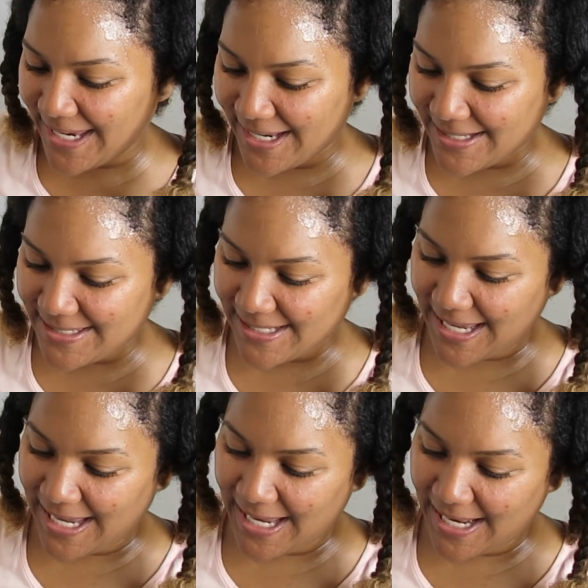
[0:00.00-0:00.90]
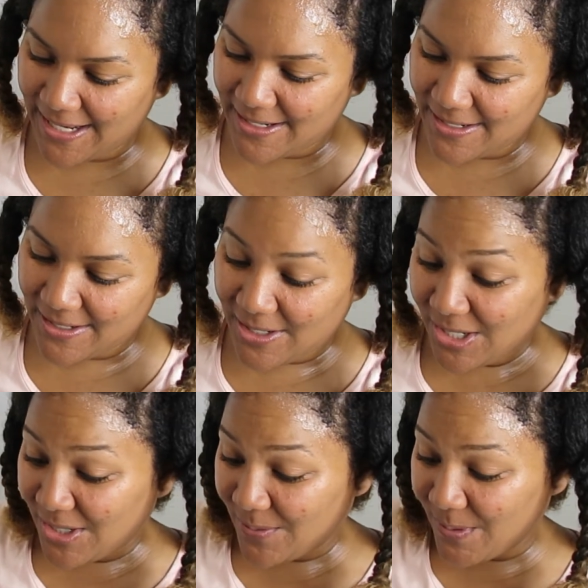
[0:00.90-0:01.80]
it, and
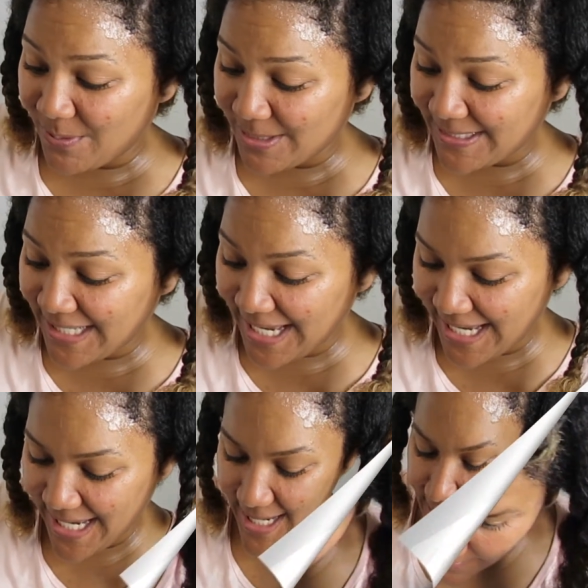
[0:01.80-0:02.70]
we will see.